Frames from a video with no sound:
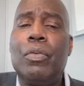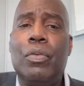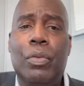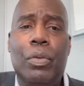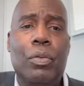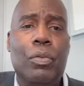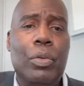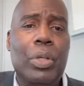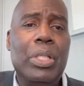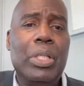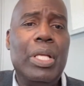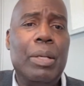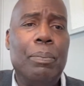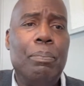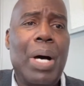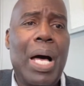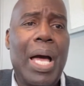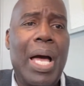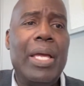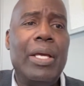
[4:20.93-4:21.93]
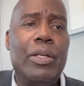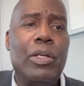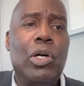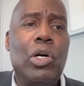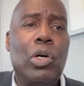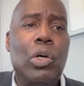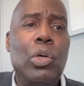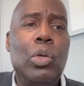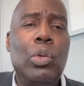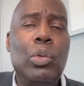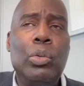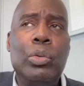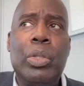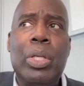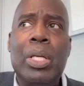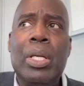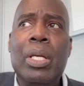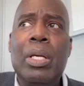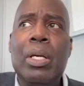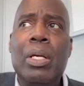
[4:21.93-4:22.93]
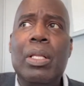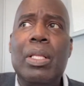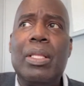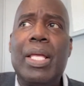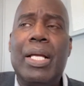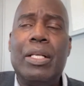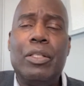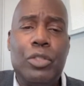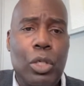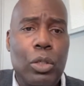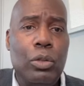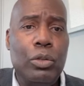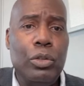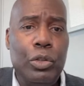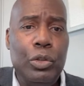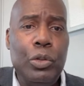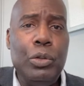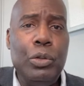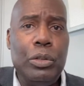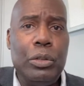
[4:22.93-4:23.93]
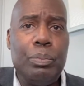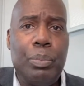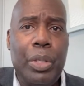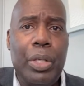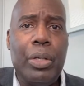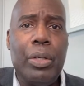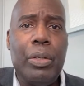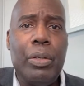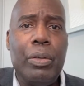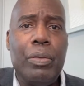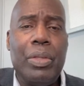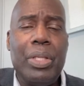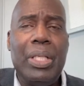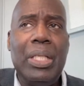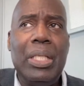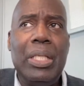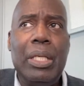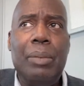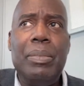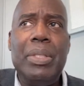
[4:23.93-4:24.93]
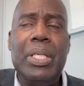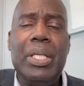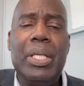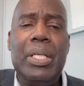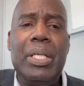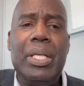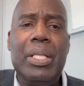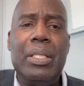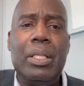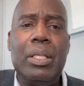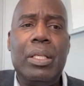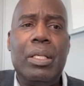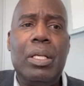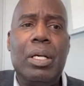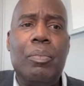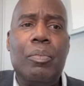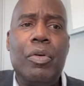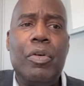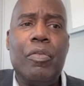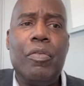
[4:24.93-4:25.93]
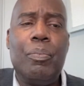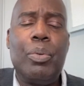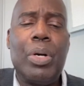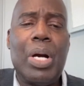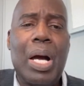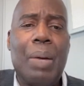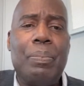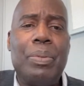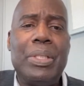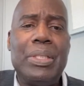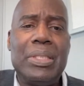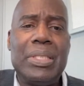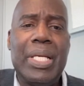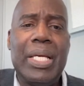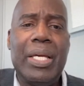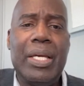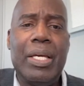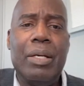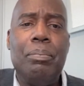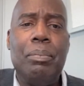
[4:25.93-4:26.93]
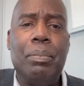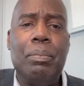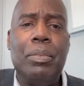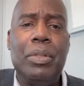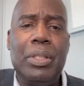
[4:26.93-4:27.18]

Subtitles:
really buy and hold that don't use BRRRR, they're limited in the number of properties they can